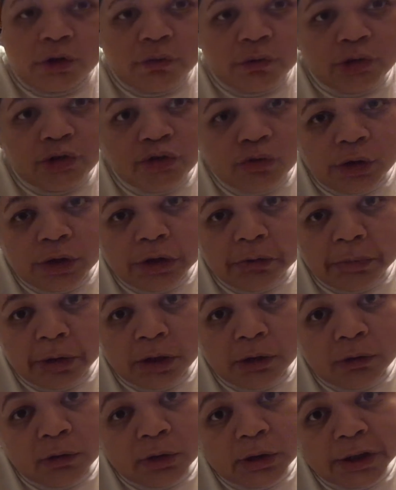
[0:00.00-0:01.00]
you for joining me
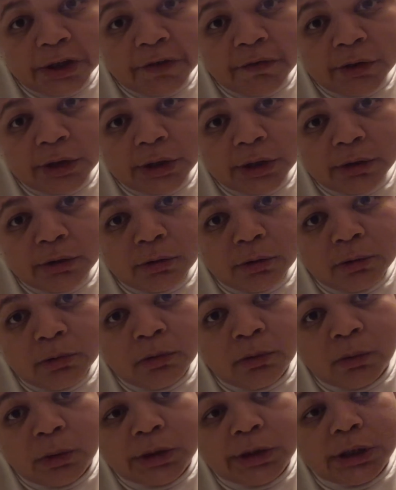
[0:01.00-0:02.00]
on Living Ill
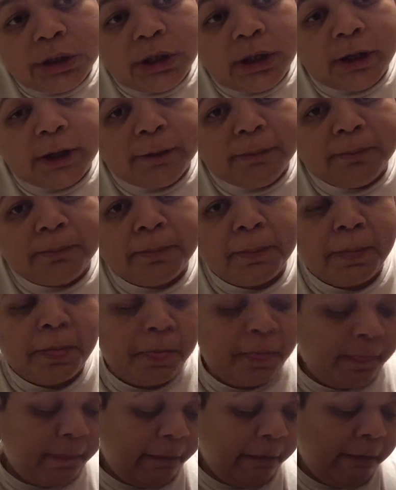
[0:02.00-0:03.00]
once again.
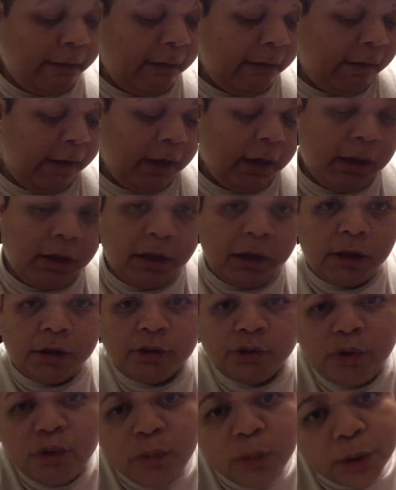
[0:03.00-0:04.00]
And as
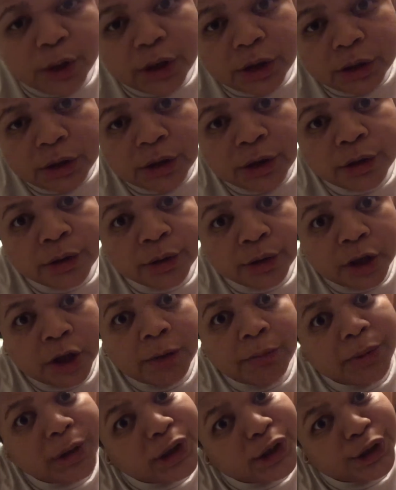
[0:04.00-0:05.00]
always,
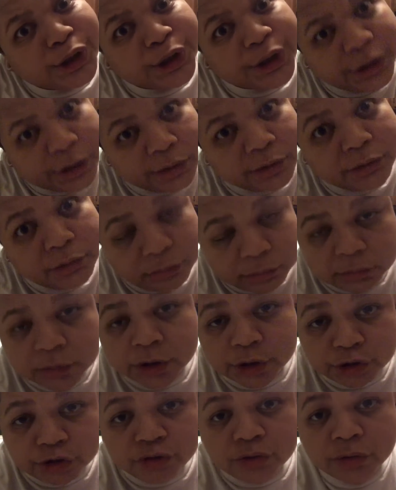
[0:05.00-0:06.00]
be as ill
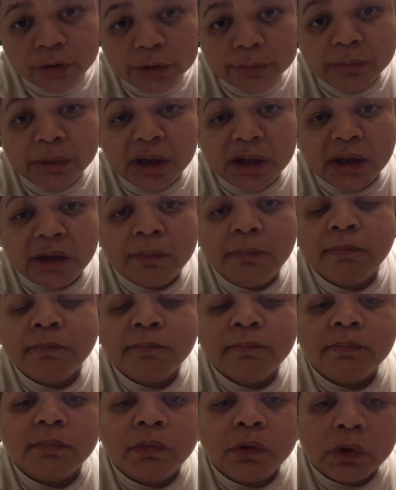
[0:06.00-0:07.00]
as you can be.
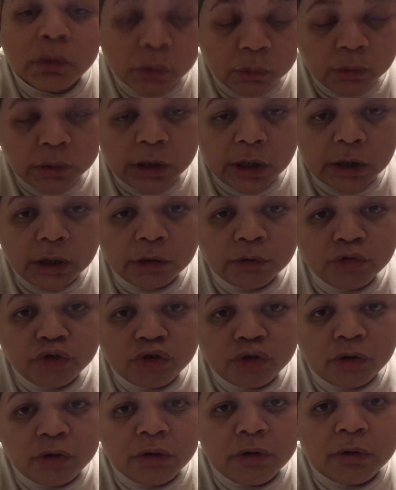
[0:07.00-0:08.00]
On that note,
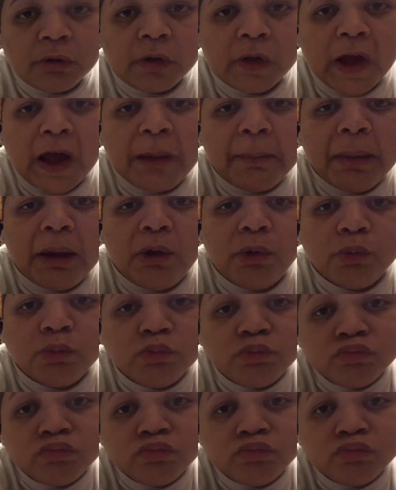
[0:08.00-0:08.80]
y'all, I'm out.